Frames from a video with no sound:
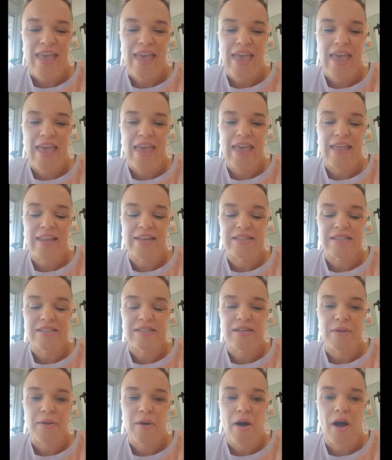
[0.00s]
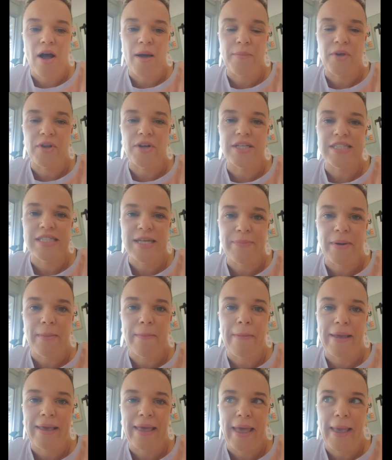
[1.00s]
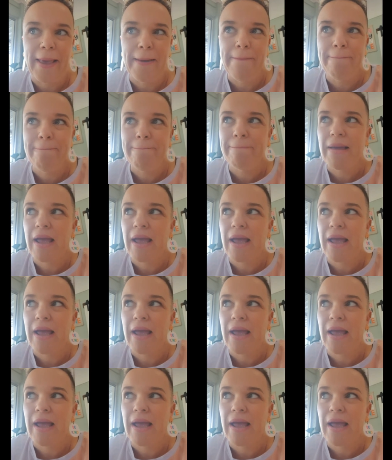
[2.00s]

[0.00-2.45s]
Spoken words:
and I'm going to step up my game,